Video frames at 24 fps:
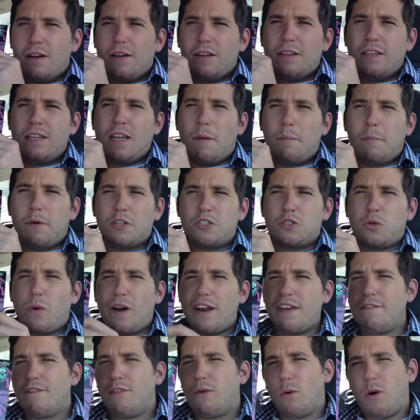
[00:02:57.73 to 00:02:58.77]
number
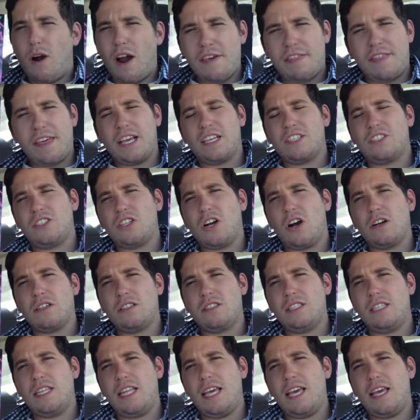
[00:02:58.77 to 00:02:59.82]
24 I think
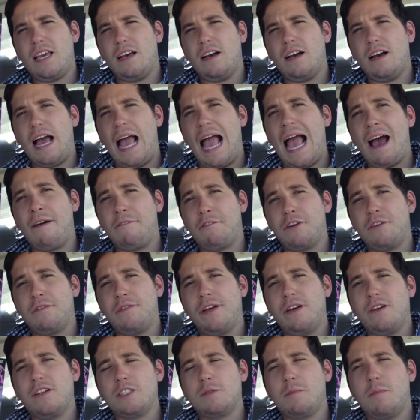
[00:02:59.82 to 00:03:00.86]
starts the uh, after
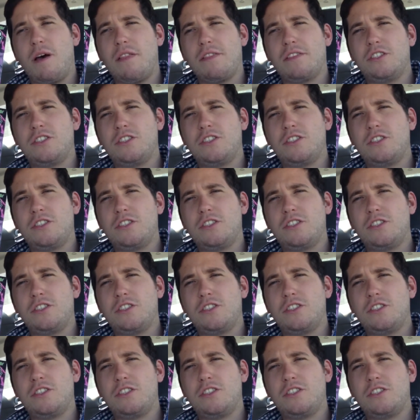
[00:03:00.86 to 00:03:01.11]
Villains month